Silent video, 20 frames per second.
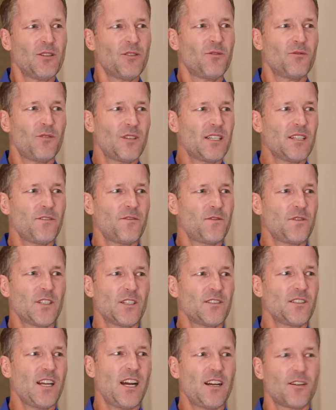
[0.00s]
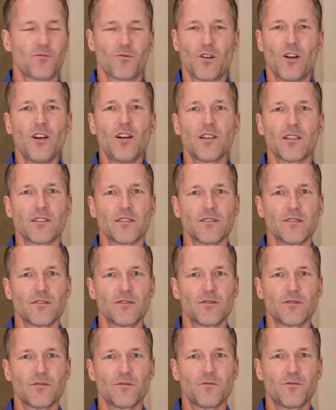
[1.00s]
what if you're not wrong?
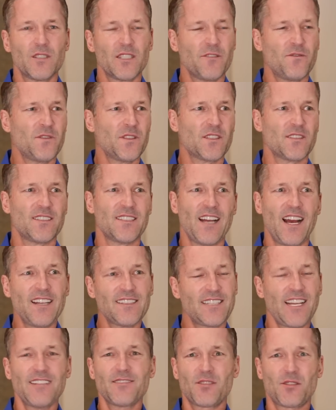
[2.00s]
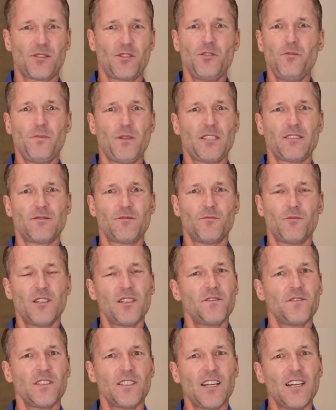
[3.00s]
What if you're not that stupid? What
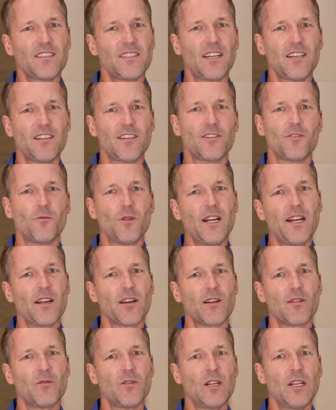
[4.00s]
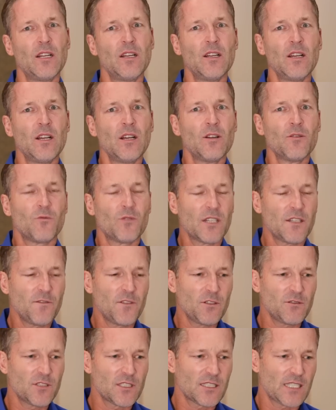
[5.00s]
if you're not that unaware? What if
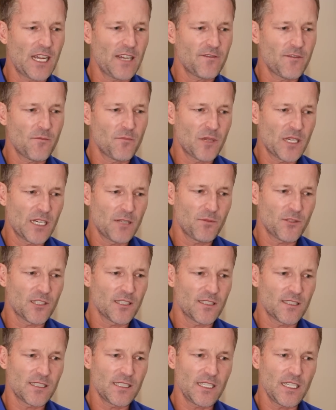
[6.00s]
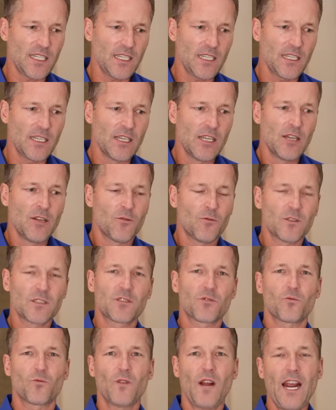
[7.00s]
you just haven't been able to see
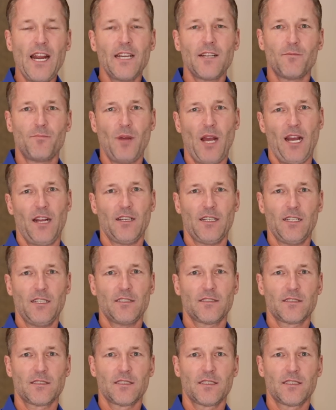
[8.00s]
what's right about it